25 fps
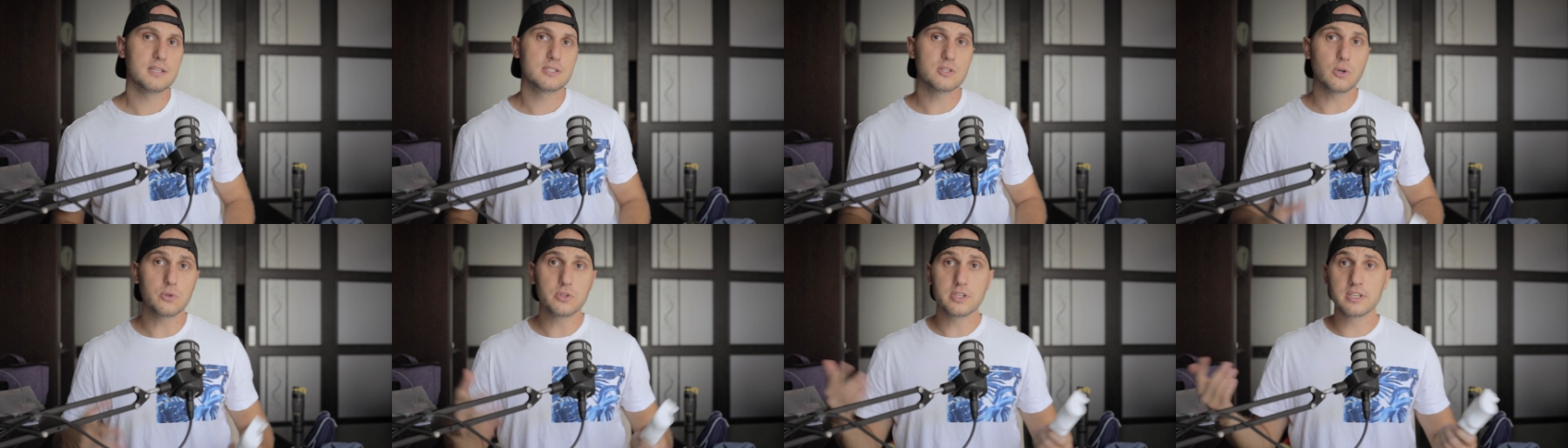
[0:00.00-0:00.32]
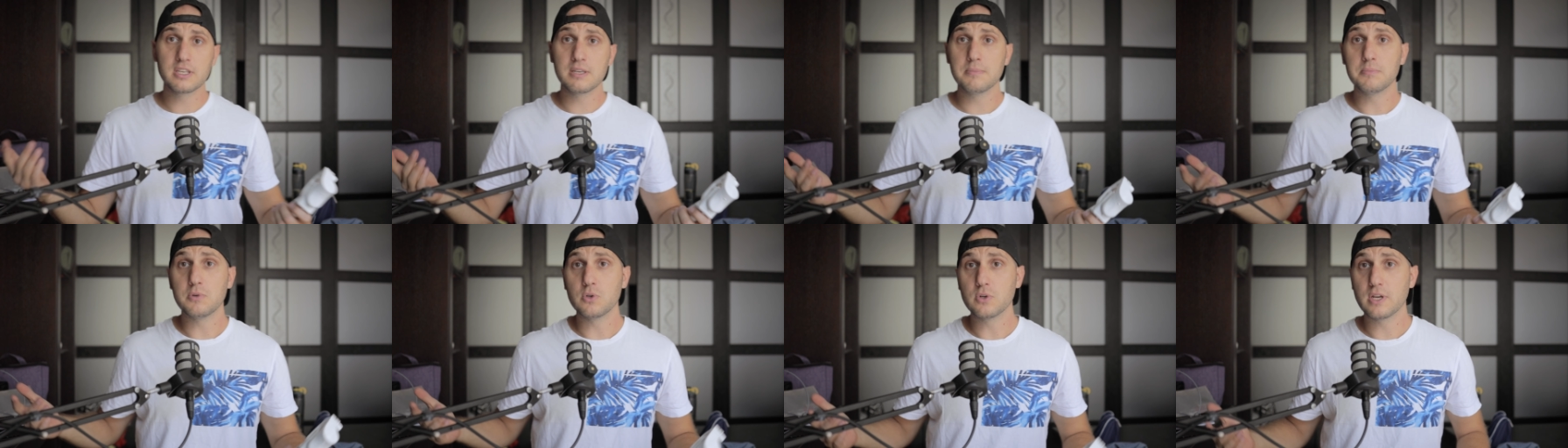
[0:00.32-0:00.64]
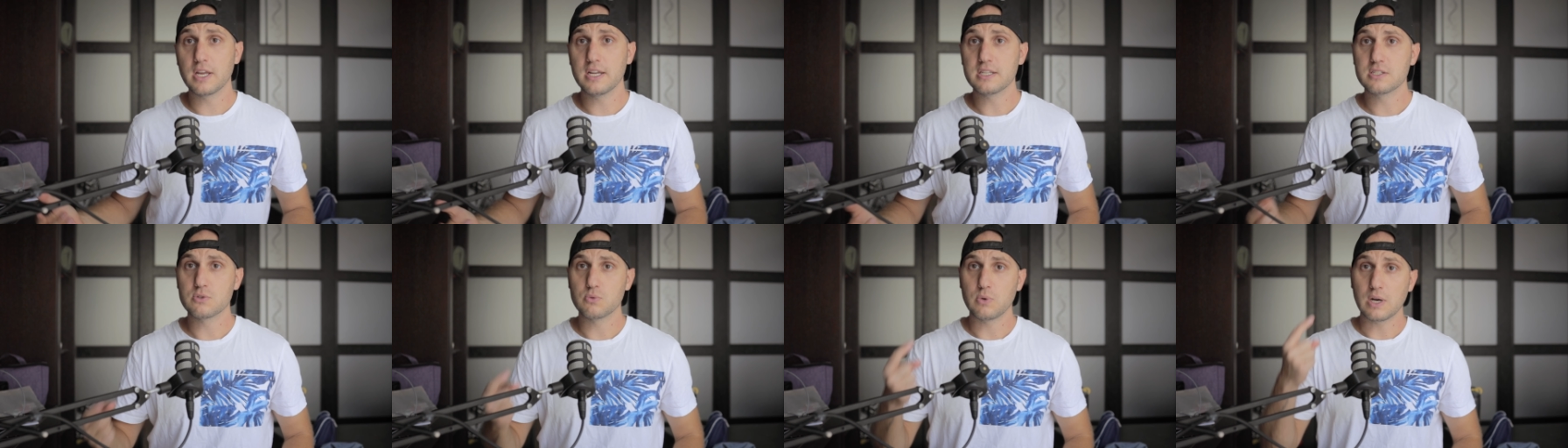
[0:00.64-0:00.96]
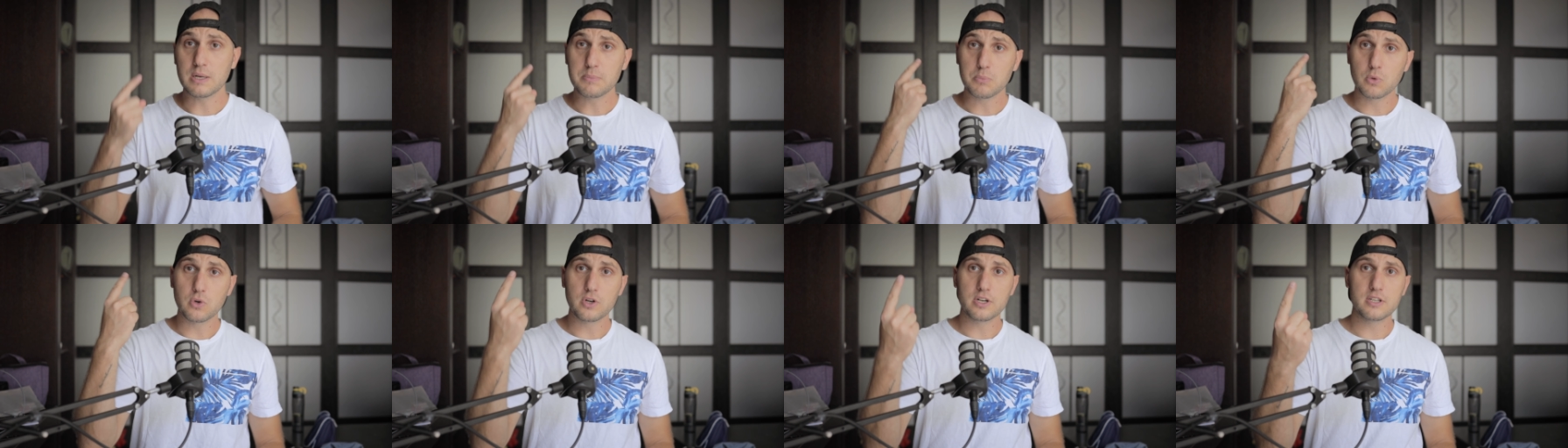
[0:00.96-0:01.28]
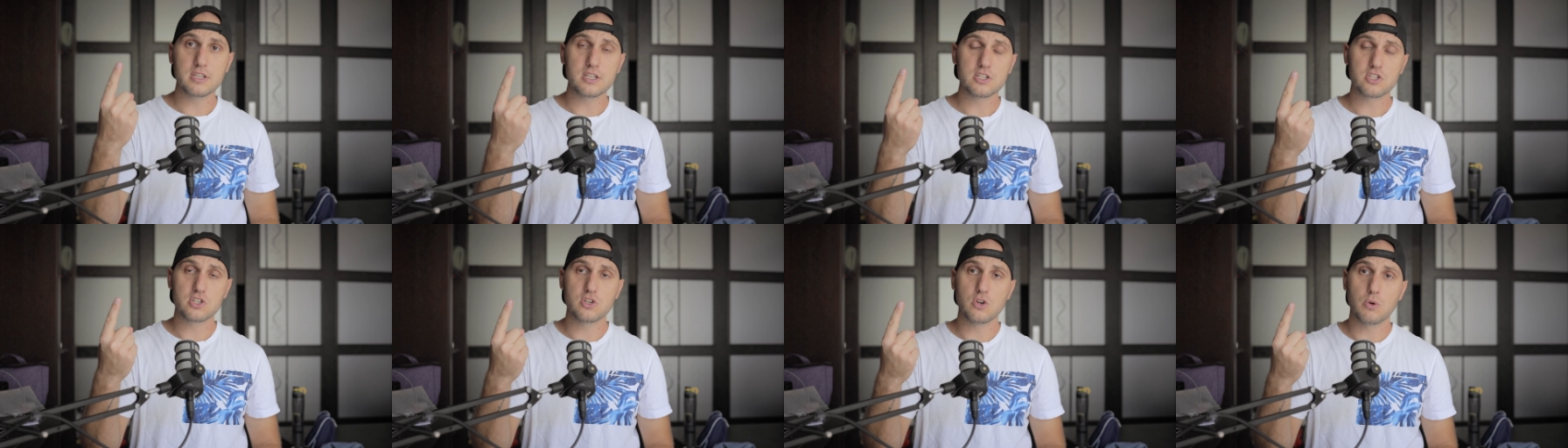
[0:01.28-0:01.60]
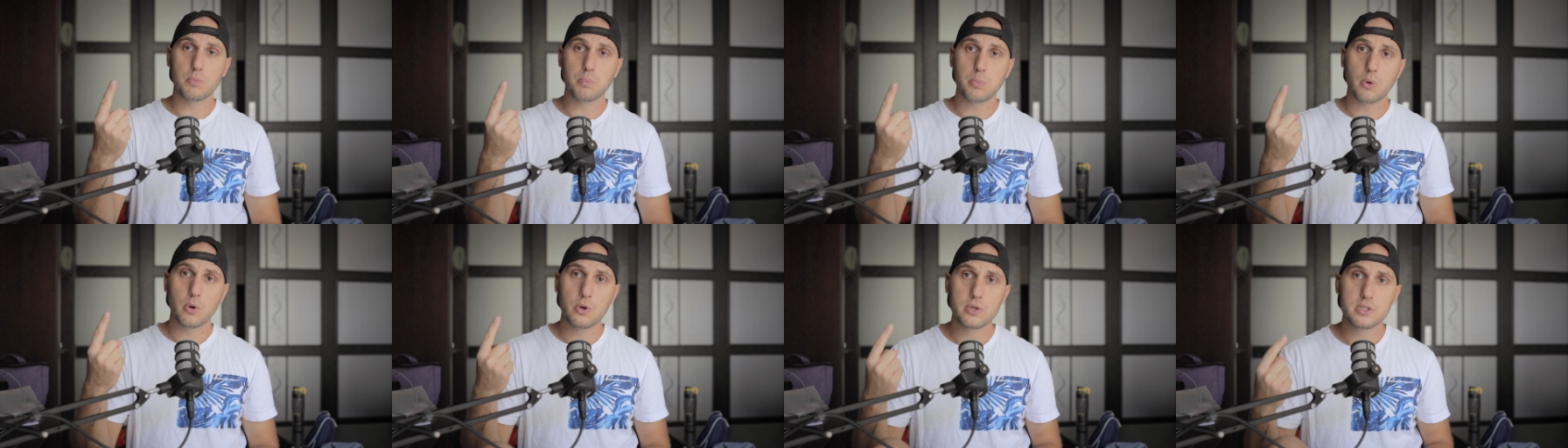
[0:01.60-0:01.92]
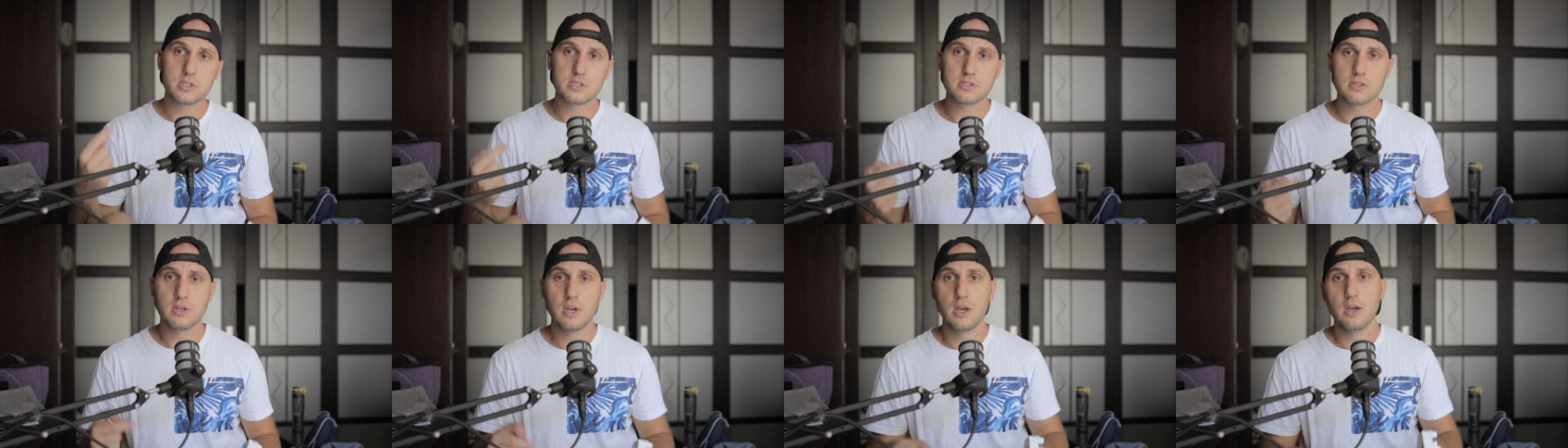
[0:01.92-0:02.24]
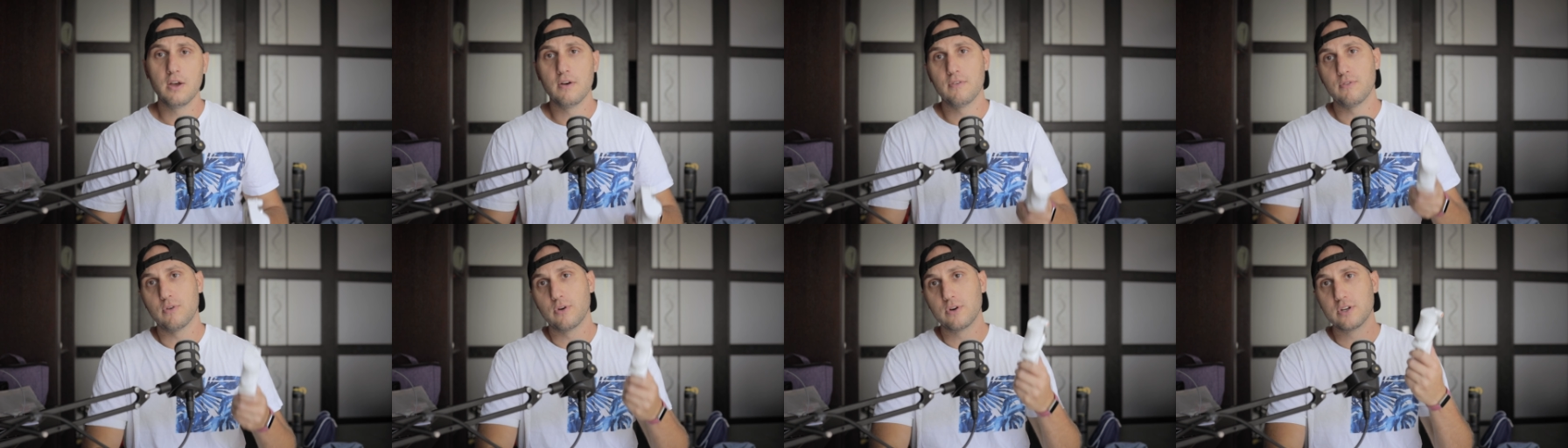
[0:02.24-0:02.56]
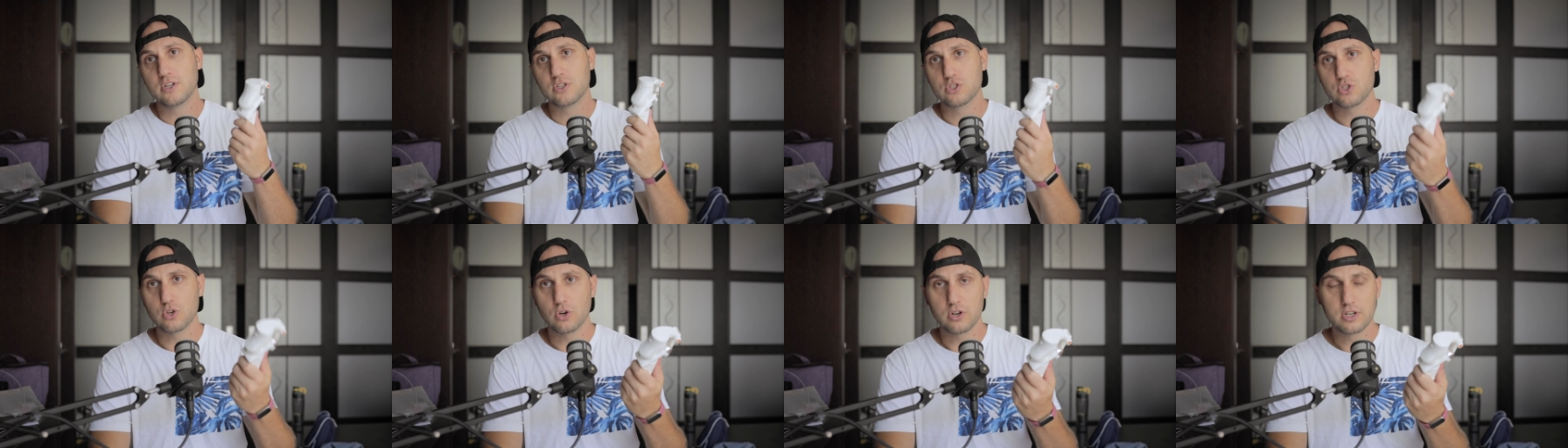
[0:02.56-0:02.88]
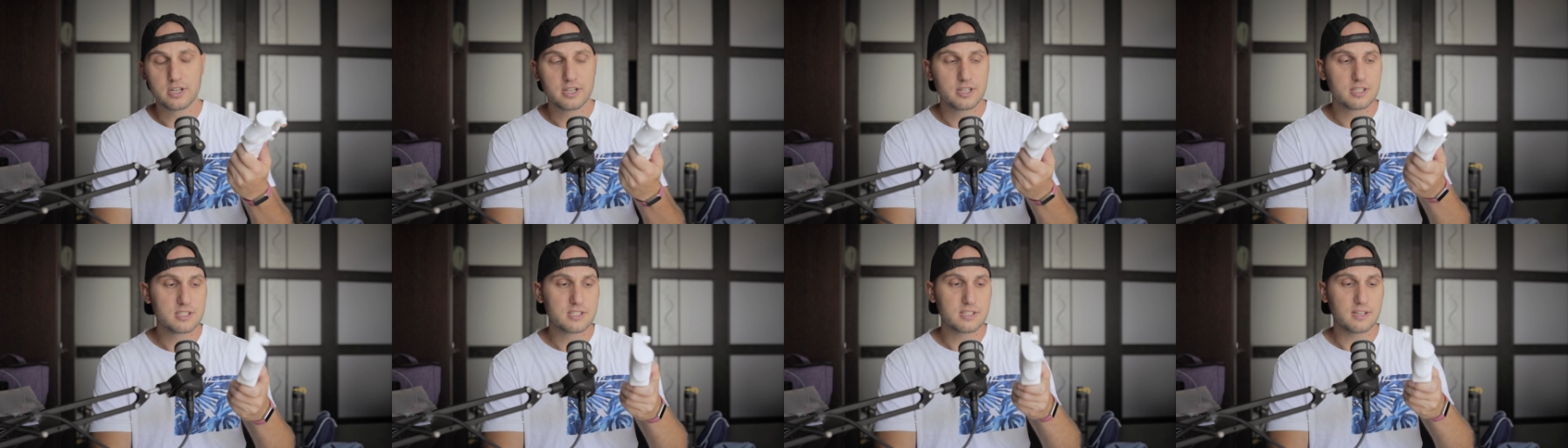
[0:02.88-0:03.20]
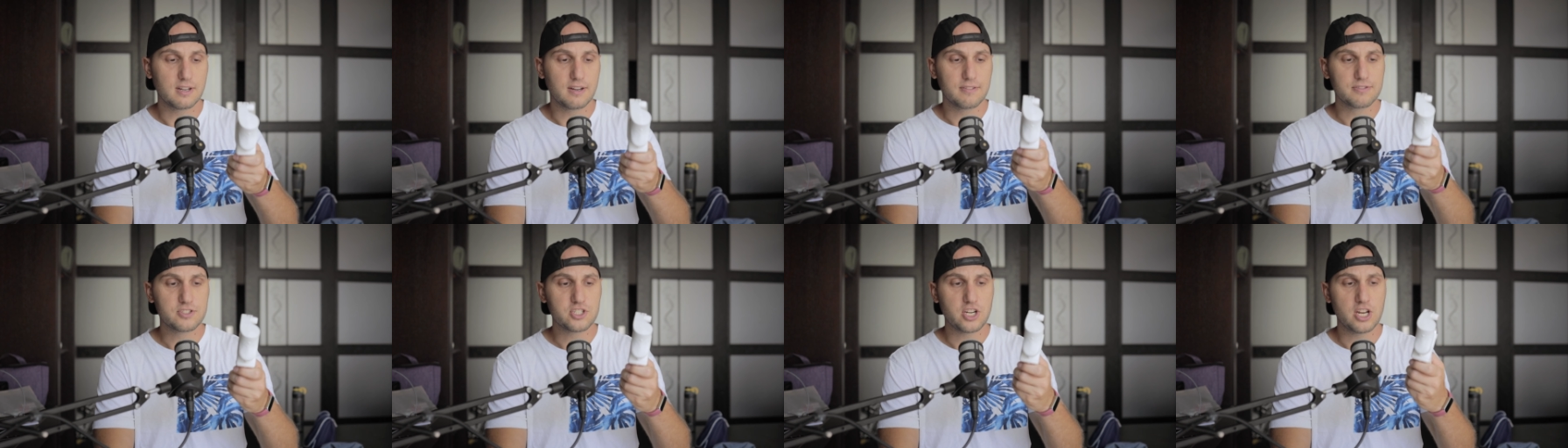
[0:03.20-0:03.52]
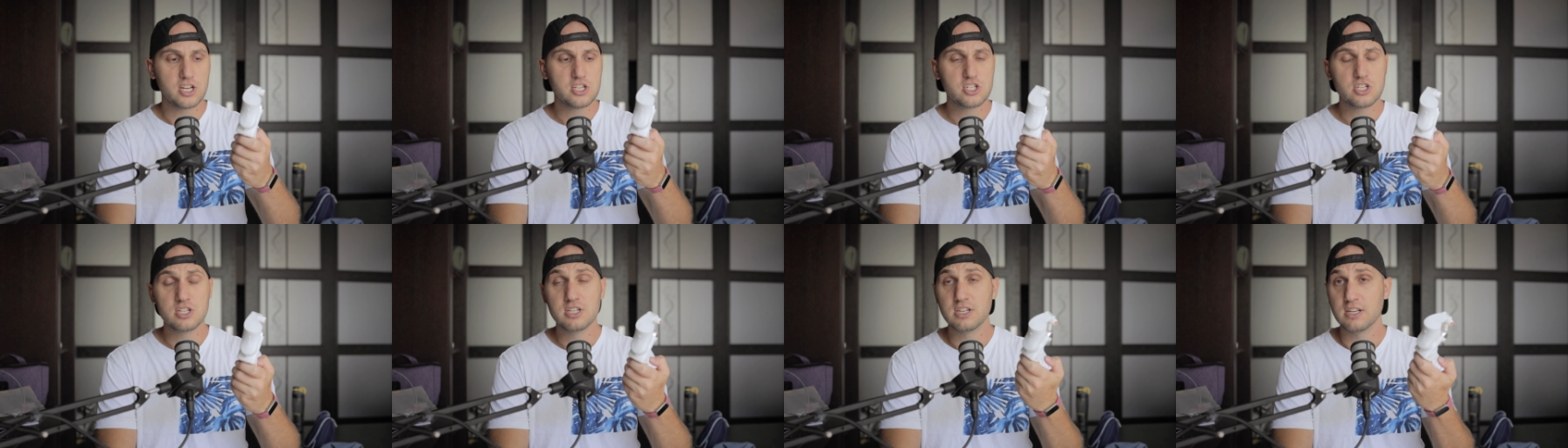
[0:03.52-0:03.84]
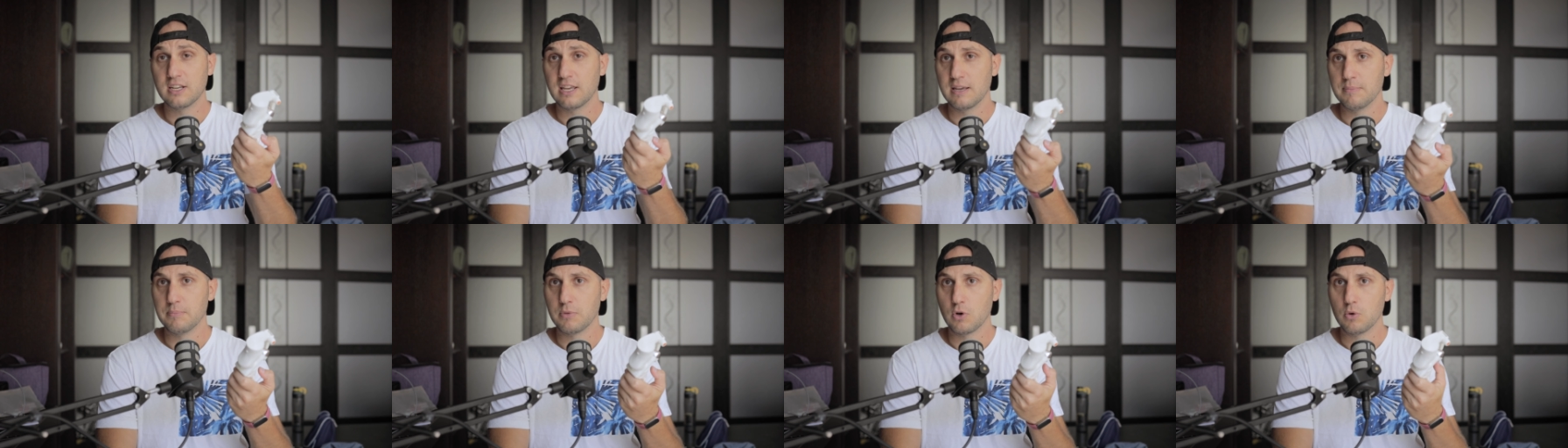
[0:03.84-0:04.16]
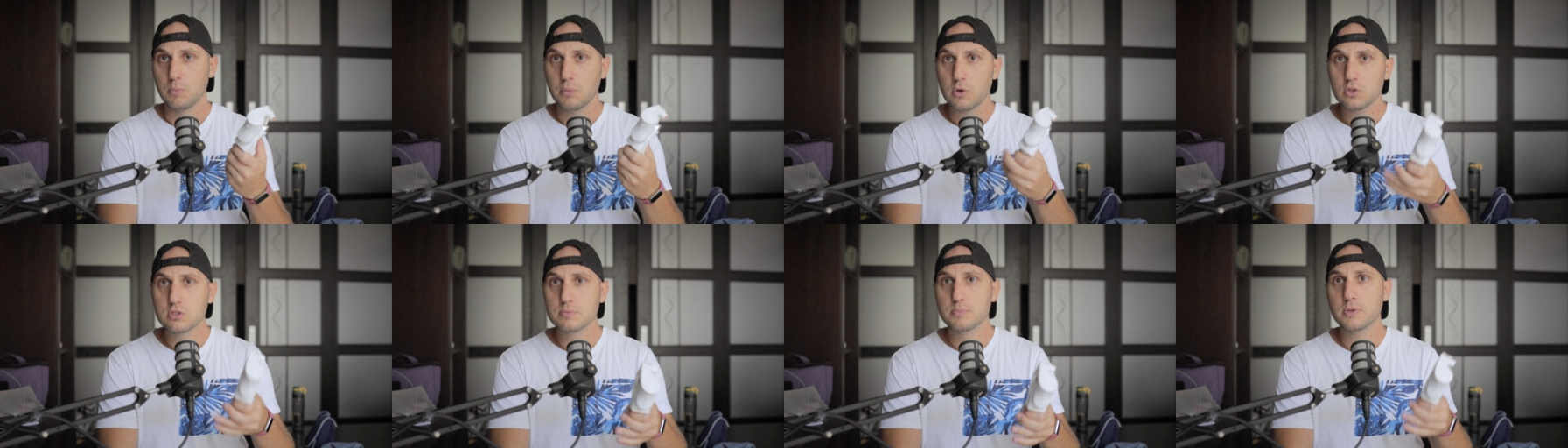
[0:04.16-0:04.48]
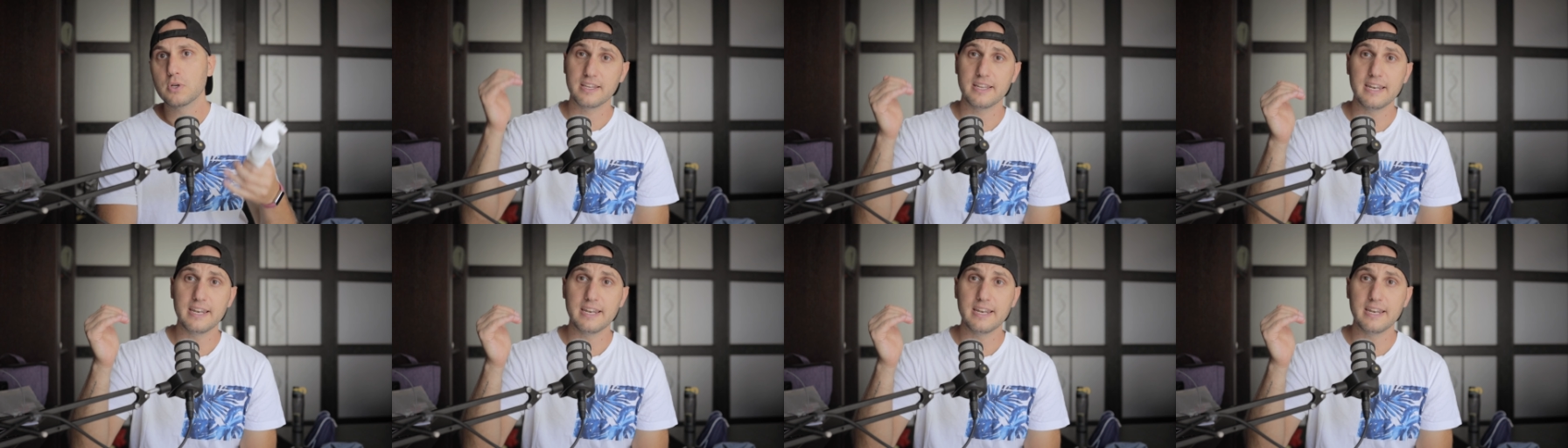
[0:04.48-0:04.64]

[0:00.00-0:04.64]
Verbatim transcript: So the gimbal gets 1 more additional points for the shortcuts of changing the gimbal modes.